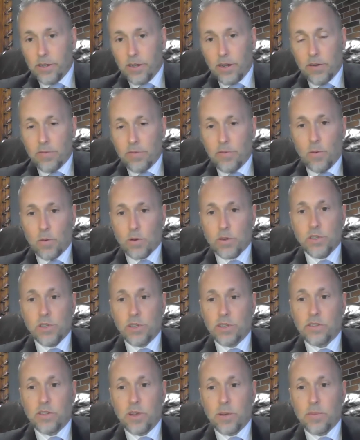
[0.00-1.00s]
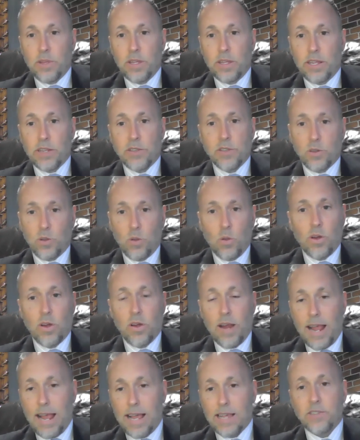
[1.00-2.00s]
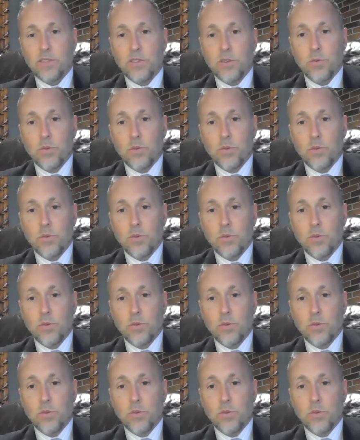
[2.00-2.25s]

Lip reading: unfortunately something that your lawyer has to